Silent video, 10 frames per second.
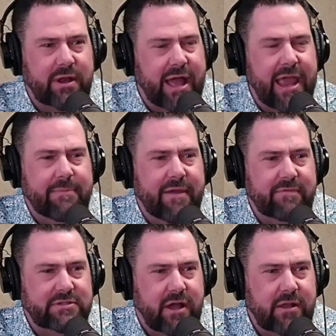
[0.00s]
IMF
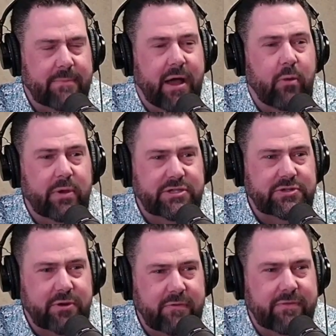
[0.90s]
is all about. We
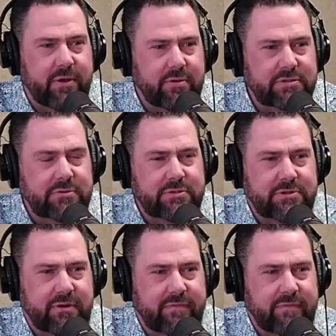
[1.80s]
serve those who serve